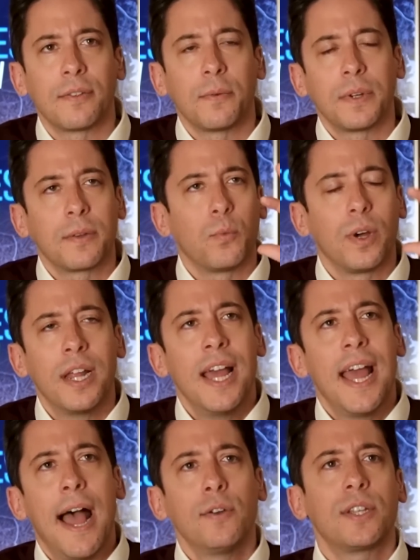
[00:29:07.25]
I thought, what, what,
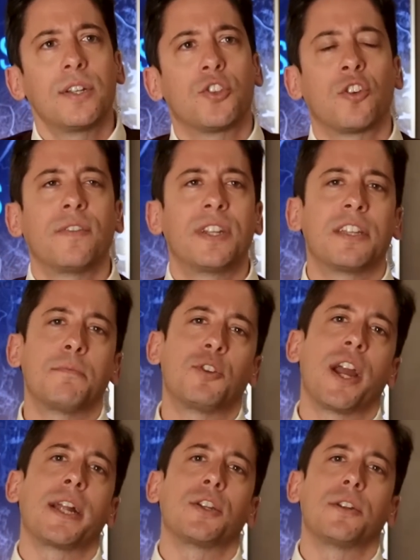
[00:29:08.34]
how has conservatism
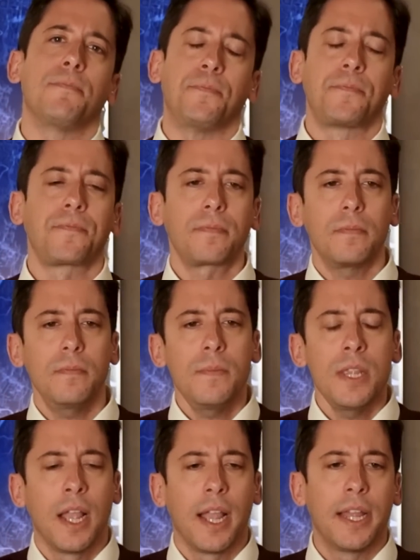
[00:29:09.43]
changed?
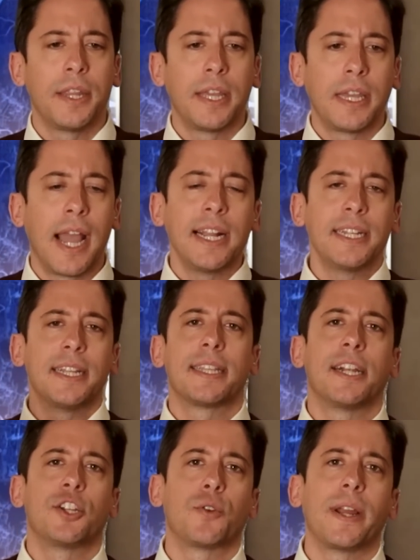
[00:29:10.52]
In the 18th
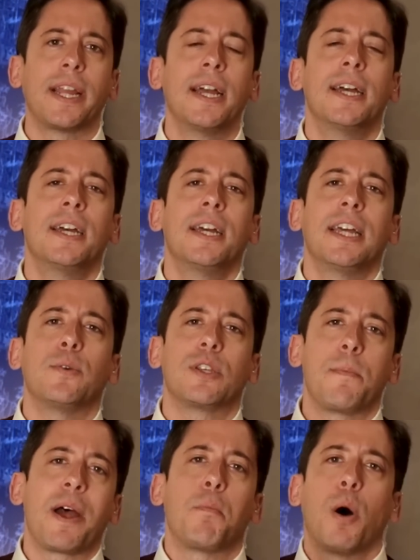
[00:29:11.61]
century, it
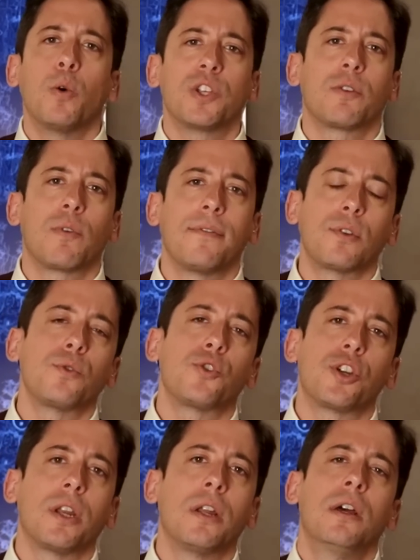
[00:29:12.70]
was about opposing
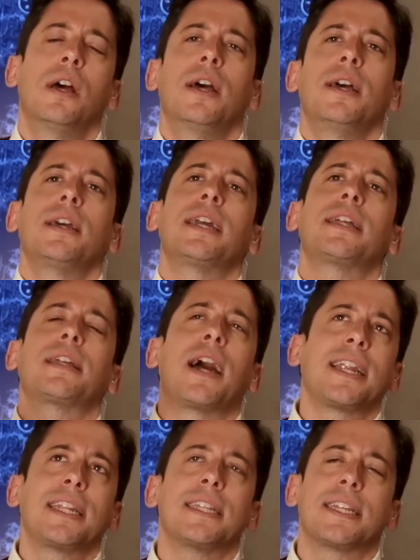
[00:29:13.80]
revolution. In the
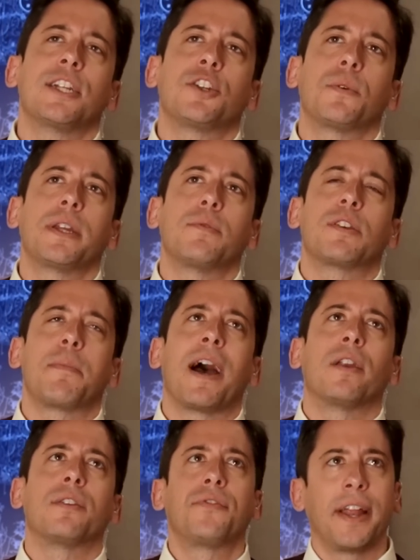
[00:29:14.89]
19th century, it was
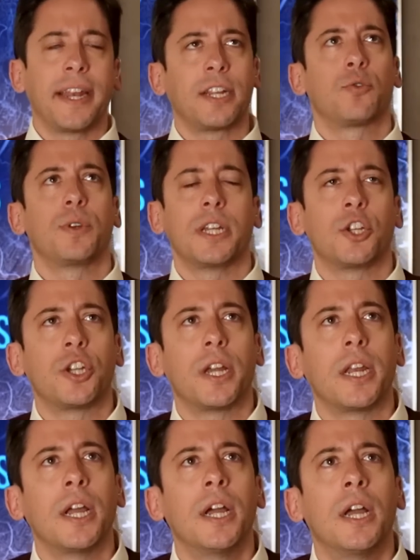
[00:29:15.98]
about defending
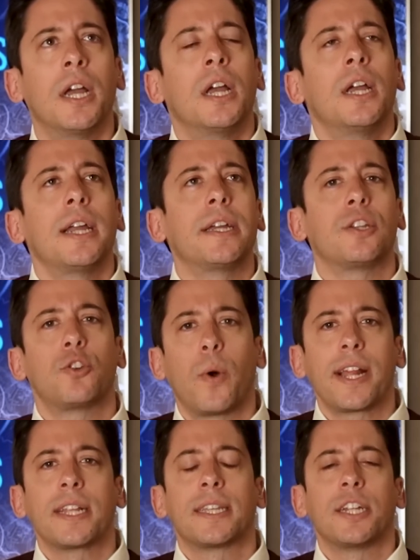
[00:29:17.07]
tradition in the
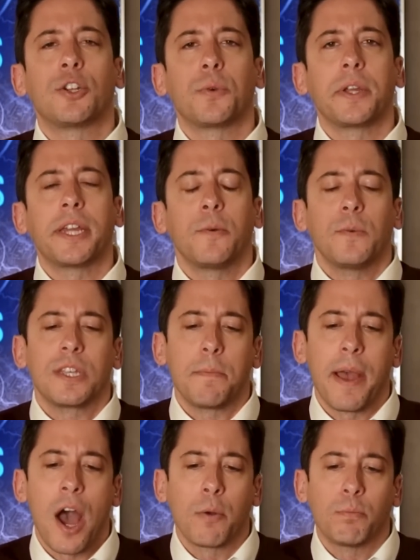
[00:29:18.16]
20th century, it was
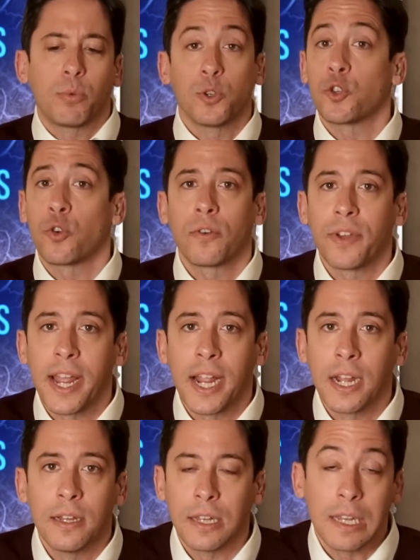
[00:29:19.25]
about
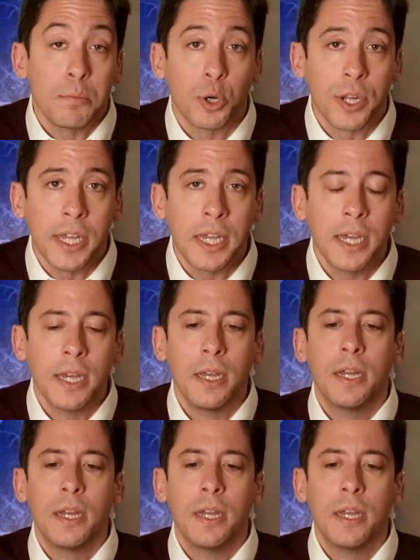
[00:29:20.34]
preserving liberty.